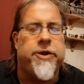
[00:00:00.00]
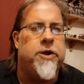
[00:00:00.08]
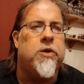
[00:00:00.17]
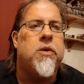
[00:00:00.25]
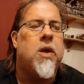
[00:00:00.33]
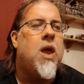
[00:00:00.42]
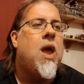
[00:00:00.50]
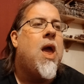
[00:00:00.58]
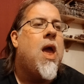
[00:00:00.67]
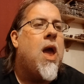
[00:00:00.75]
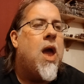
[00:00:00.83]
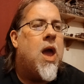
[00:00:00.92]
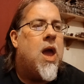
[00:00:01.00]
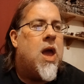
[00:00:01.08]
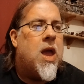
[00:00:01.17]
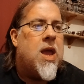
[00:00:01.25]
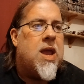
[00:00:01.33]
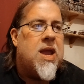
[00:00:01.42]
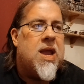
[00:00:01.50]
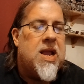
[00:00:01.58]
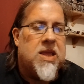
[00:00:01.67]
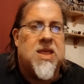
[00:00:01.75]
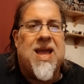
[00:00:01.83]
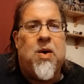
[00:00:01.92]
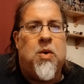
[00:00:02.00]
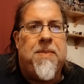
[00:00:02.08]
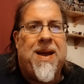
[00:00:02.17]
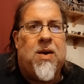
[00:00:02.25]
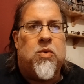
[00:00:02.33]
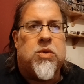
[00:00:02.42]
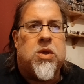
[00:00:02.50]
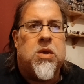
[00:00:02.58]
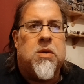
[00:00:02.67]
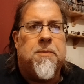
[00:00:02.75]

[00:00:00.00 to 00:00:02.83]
do. It's now about